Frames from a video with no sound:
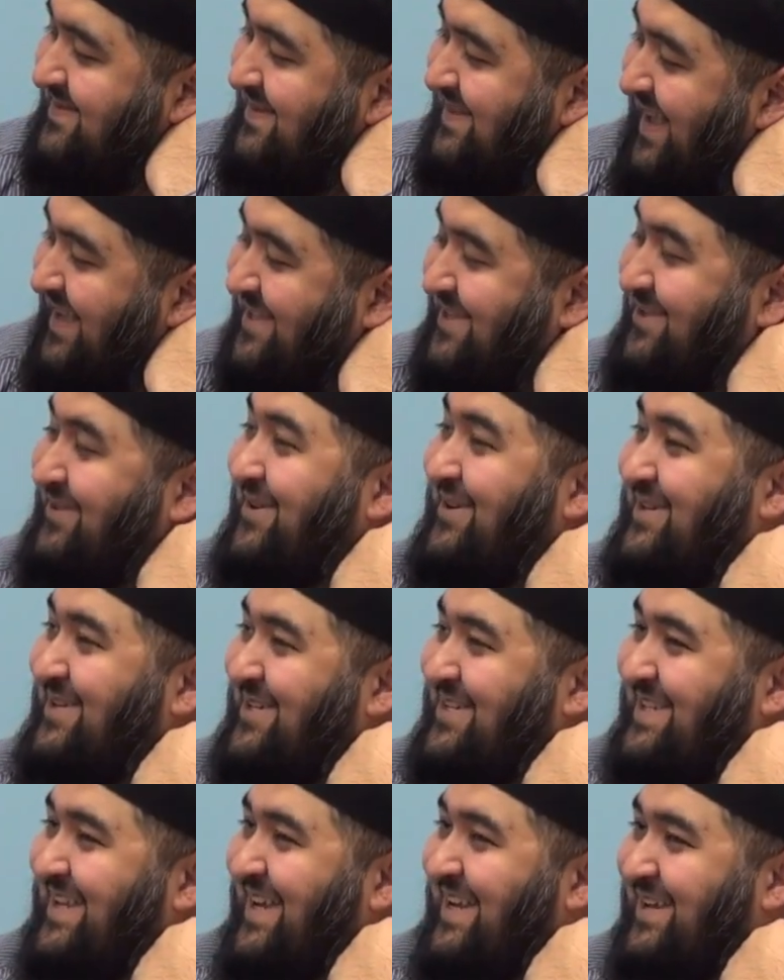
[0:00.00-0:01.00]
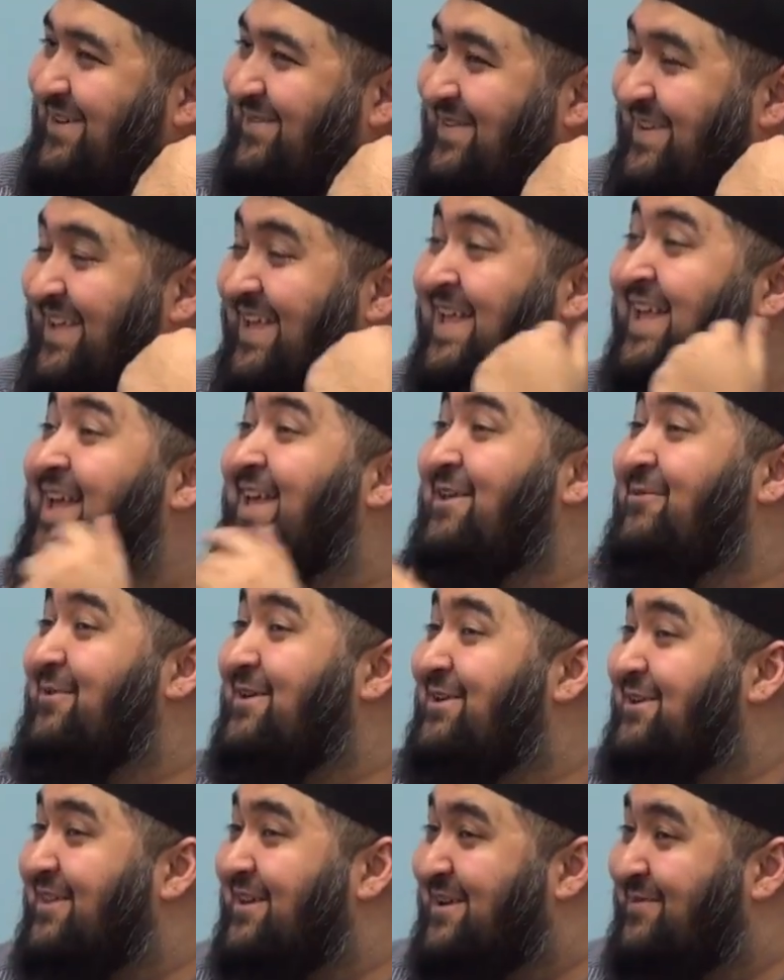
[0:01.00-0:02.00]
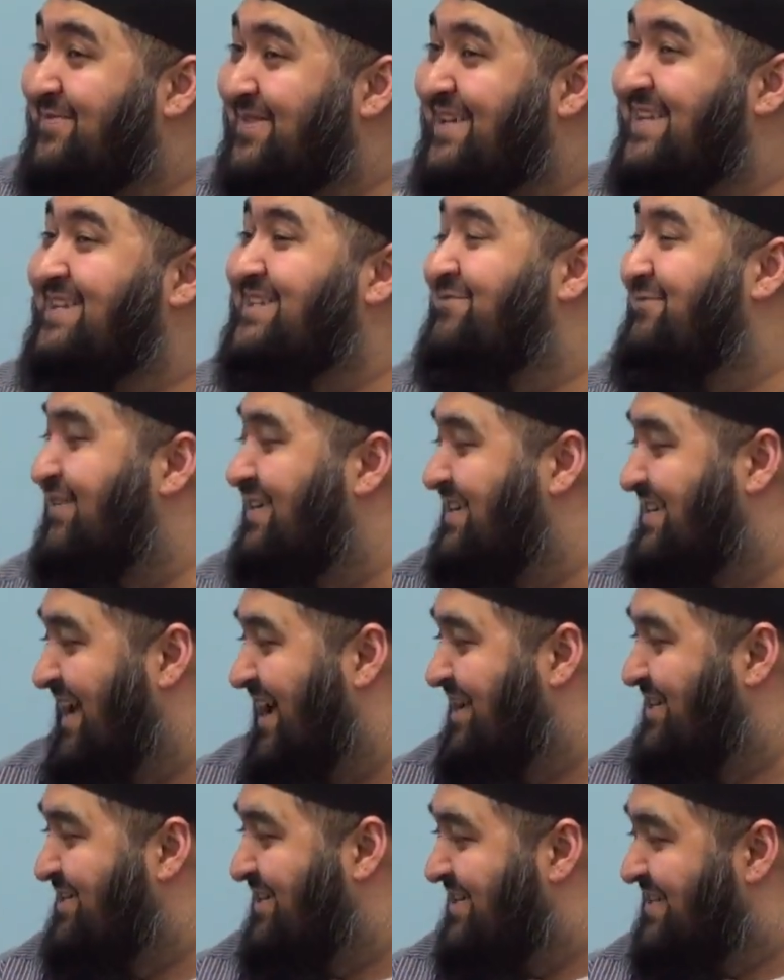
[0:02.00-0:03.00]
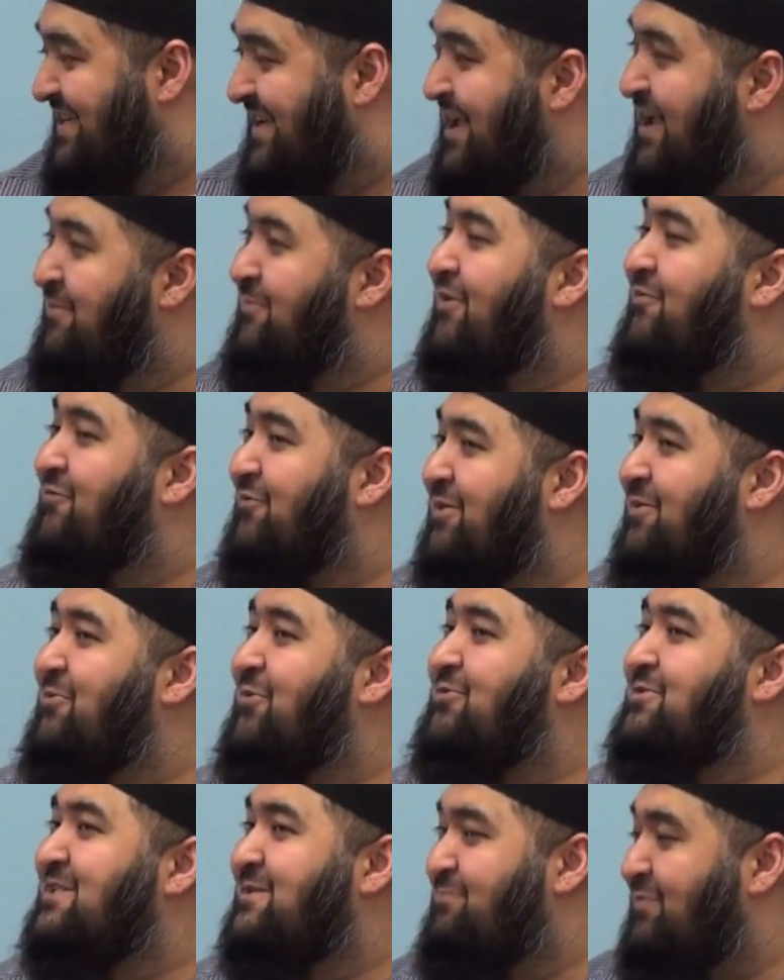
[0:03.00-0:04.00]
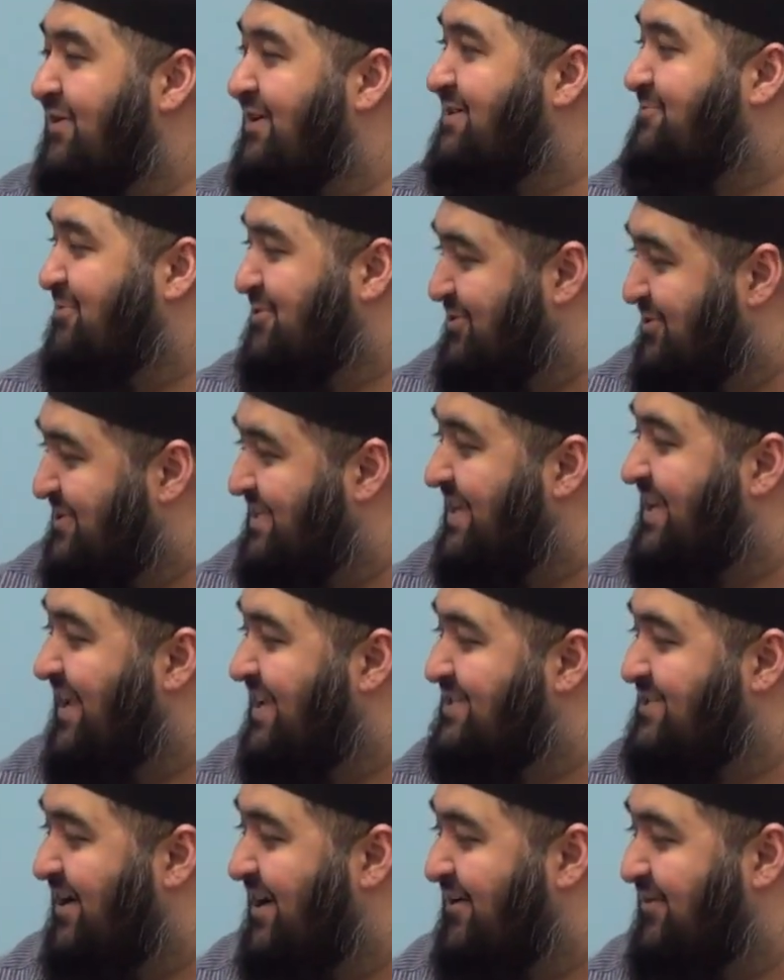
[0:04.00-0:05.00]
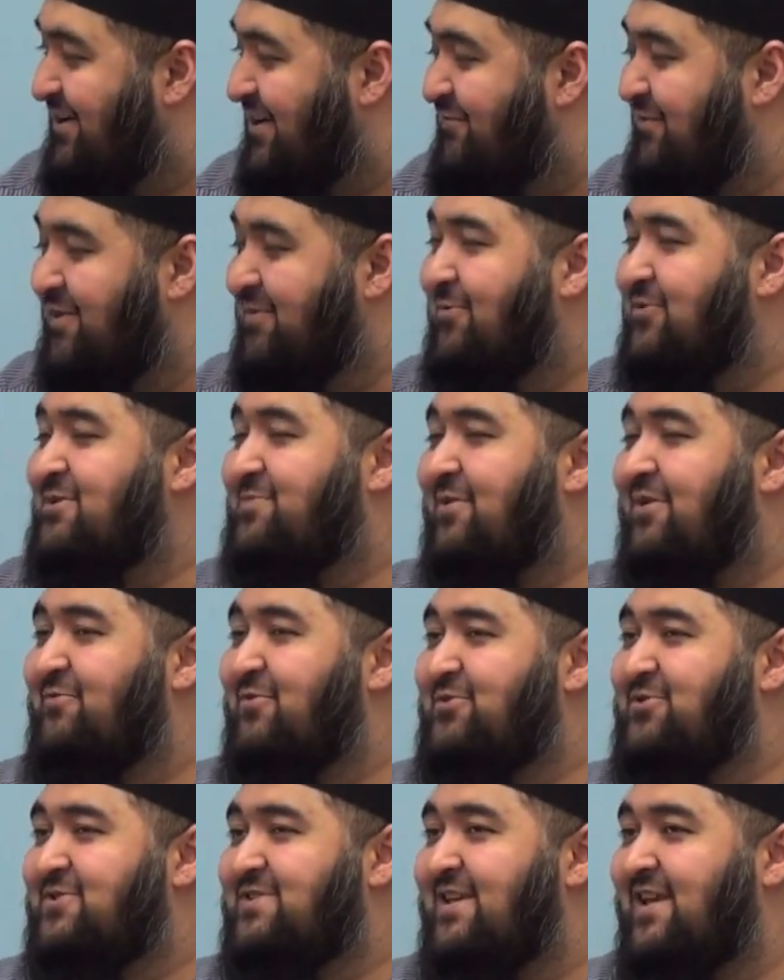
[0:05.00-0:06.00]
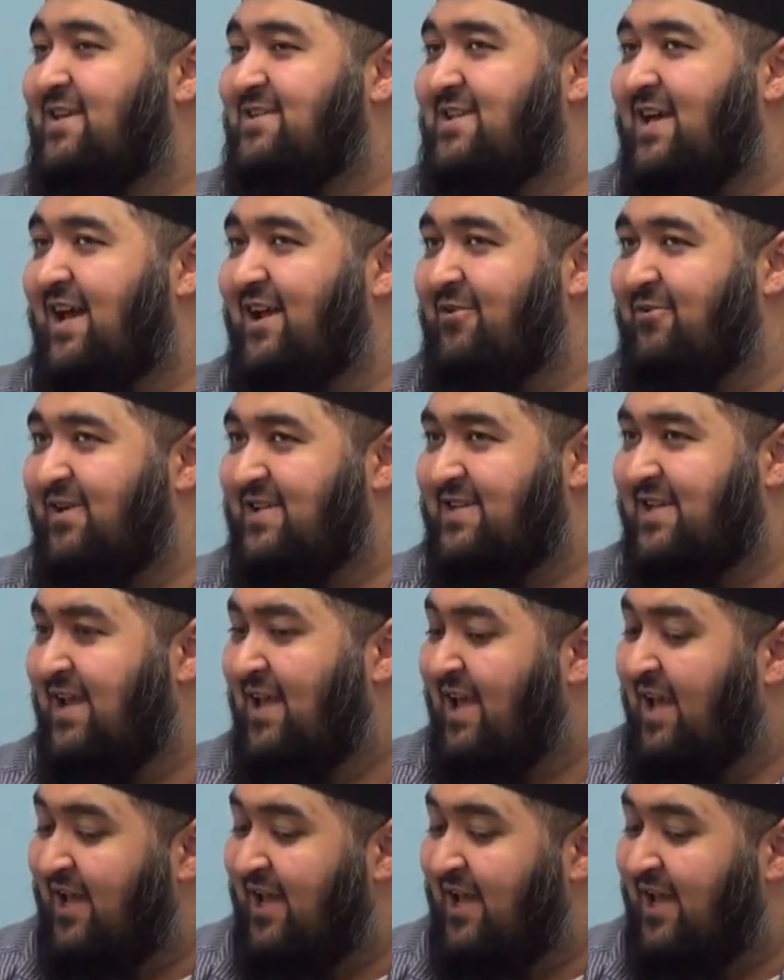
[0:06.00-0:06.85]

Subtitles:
That's your understanding of it. You went on a completely different tangent, but for the most part, what you're saying is accurate. For the most part of what you're saying is accurate.